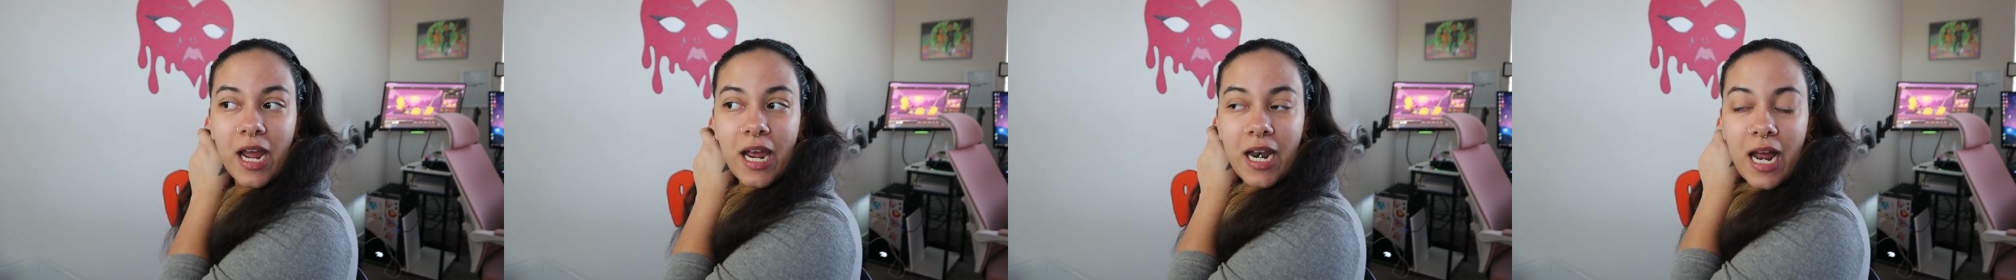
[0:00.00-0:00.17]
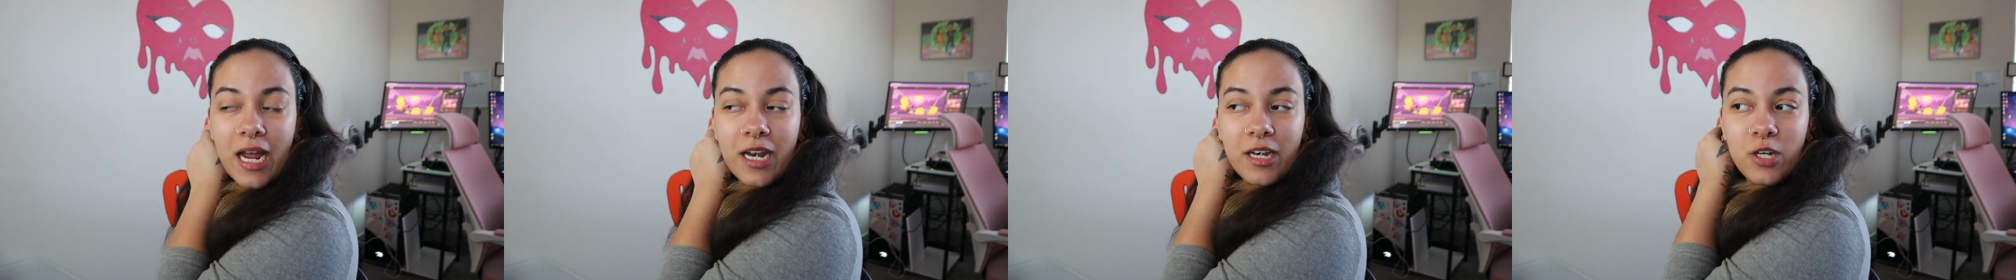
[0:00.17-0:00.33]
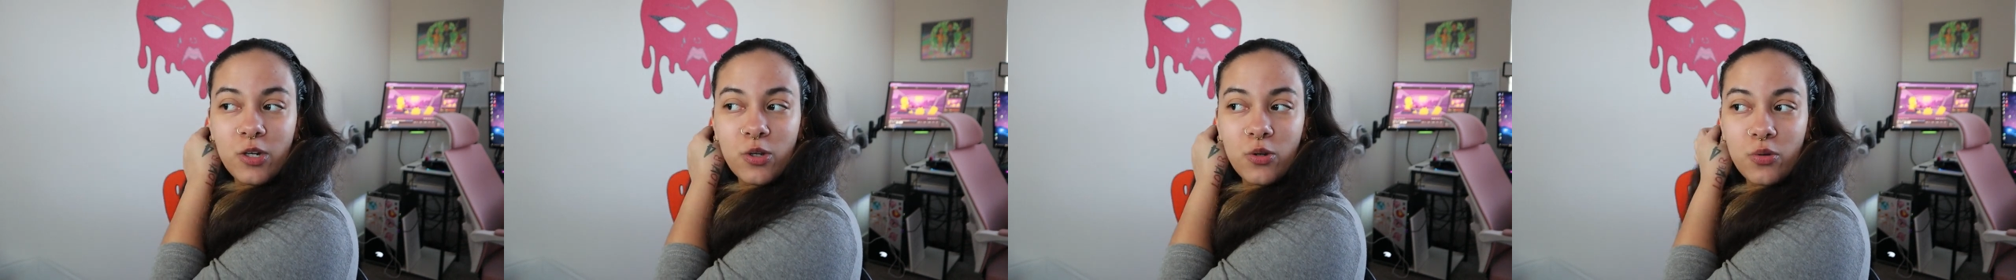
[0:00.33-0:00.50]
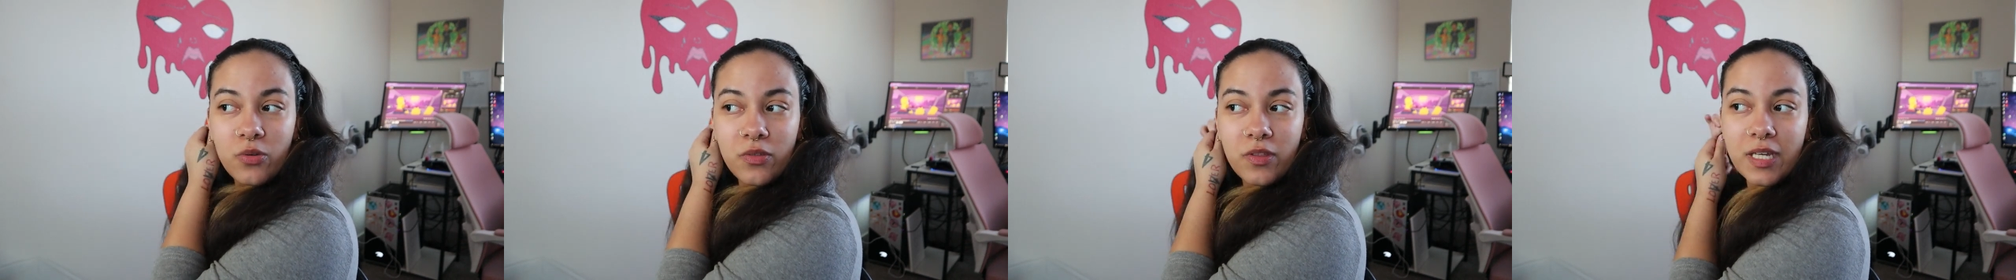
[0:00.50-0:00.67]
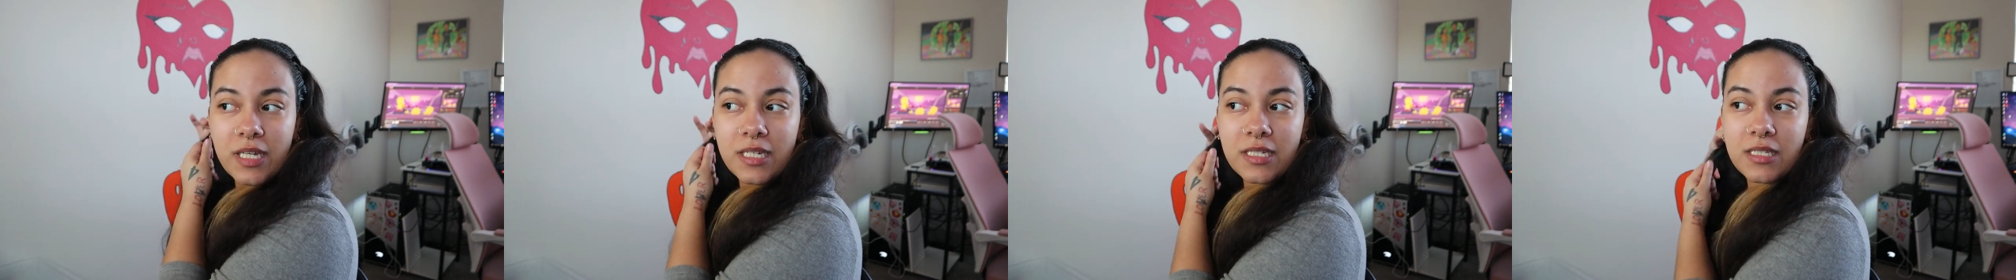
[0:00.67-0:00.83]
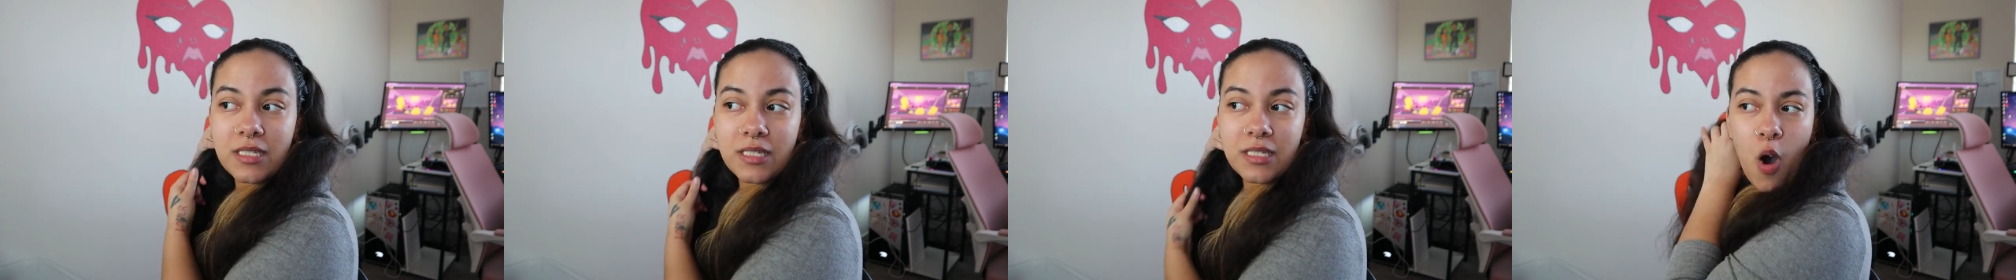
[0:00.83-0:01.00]
And I do
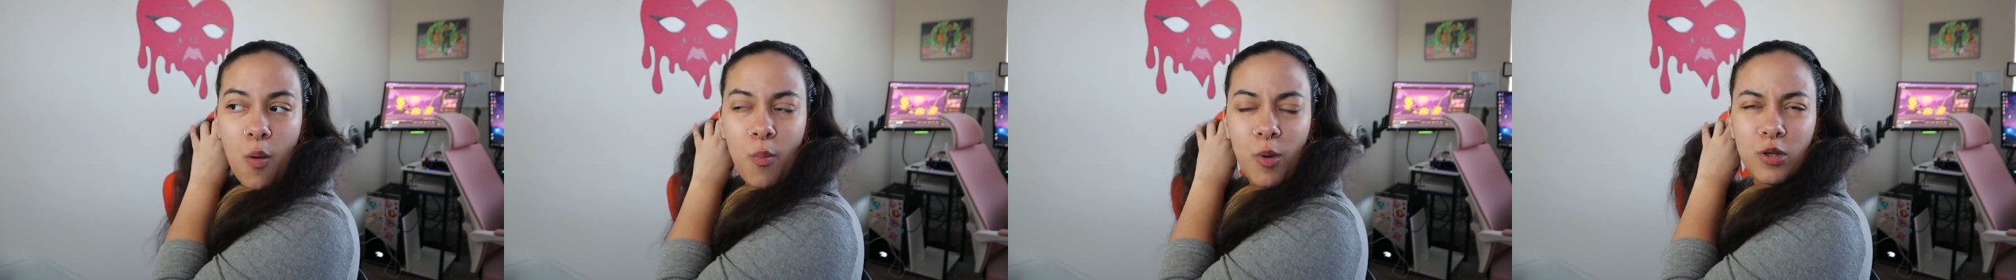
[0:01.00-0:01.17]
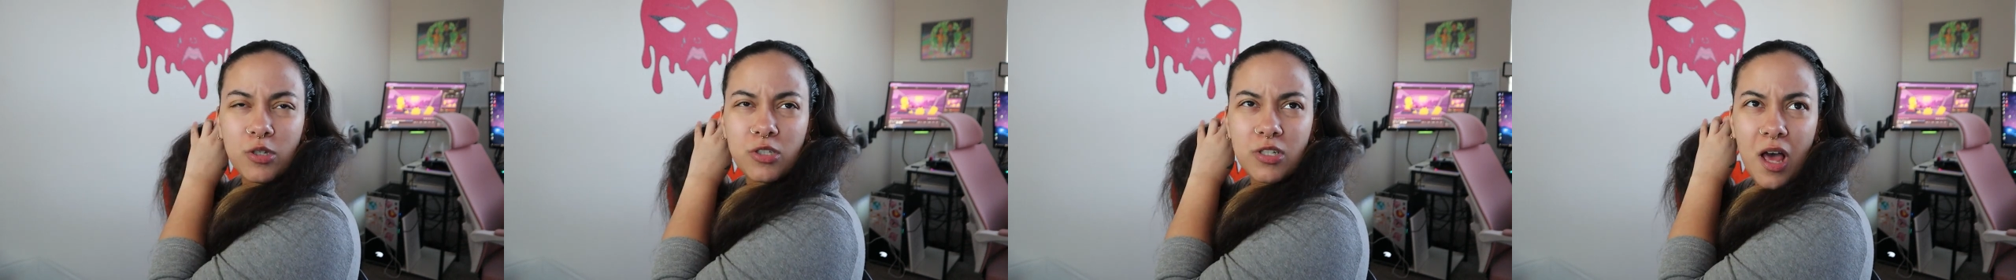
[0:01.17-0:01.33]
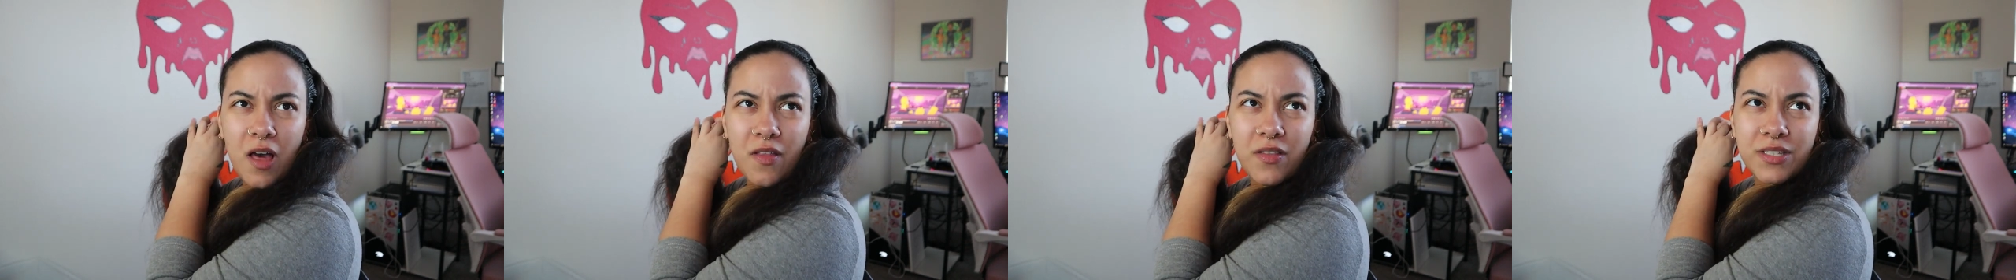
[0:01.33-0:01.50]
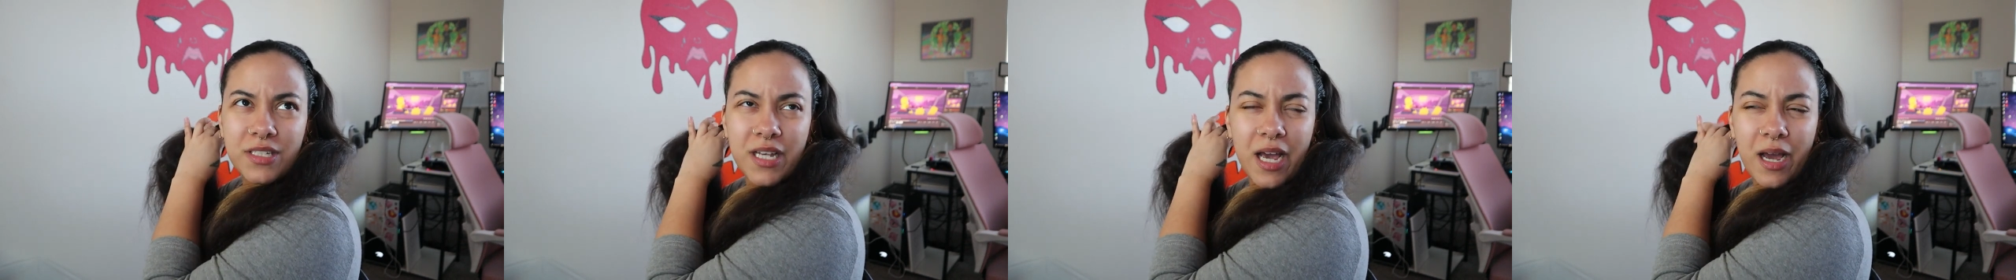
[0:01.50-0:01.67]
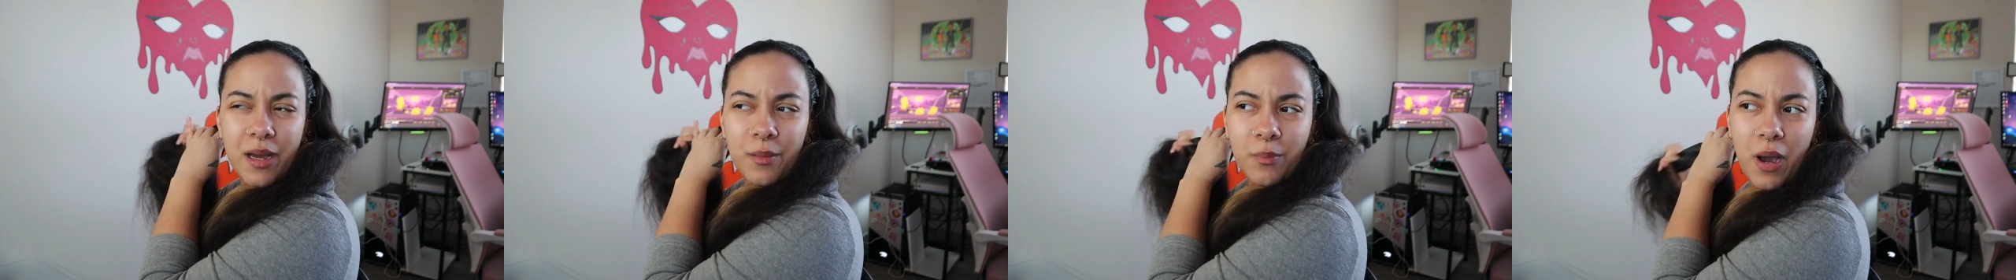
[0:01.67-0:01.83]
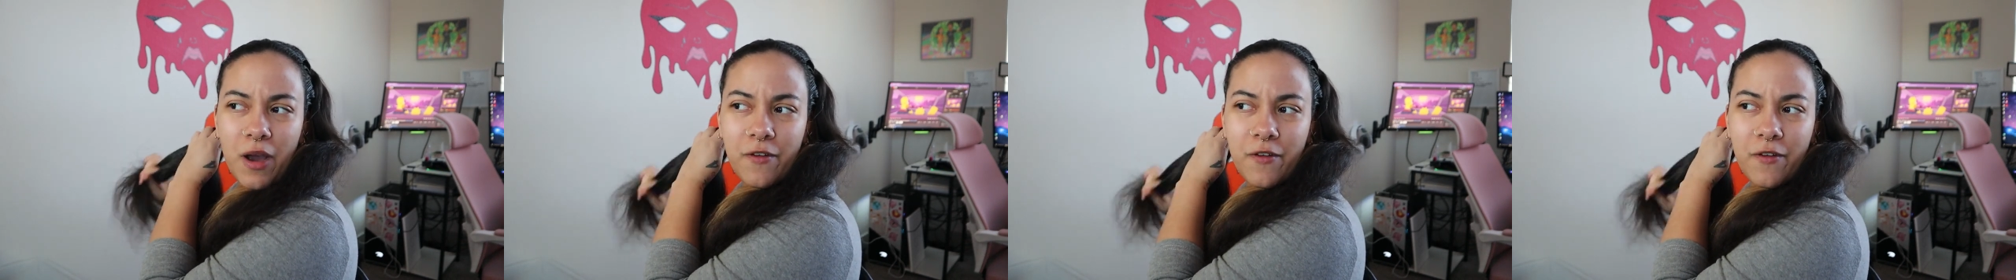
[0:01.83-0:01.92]
this almost all the time.